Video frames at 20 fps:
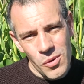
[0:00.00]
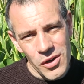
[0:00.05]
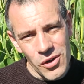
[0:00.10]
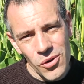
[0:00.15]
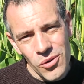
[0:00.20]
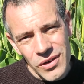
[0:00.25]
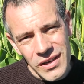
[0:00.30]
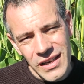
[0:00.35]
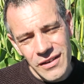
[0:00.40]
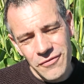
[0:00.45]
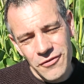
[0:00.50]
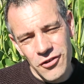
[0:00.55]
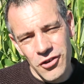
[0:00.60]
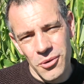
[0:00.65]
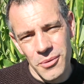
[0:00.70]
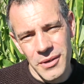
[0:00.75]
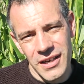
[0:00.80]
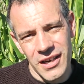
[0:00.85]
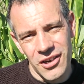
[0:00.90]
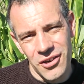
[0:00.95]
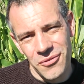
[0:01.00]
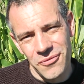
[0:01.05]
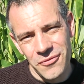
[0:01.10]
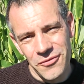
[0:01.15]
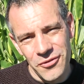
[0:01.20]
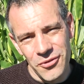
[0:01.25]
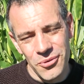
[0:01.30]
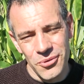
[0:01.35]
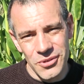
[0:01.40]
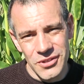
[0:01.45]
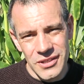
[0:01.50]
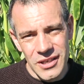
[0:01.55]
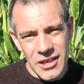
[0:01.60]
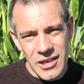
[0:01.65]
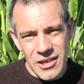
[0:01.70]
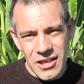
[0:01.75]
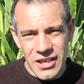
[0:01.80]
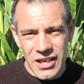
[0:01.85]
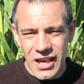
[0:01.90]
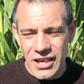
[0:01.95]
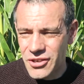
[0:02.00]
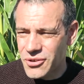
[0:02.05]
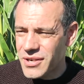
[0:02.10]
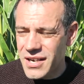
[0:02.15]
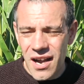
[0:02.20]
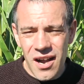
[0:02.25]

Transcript: We all love growing our own food, and you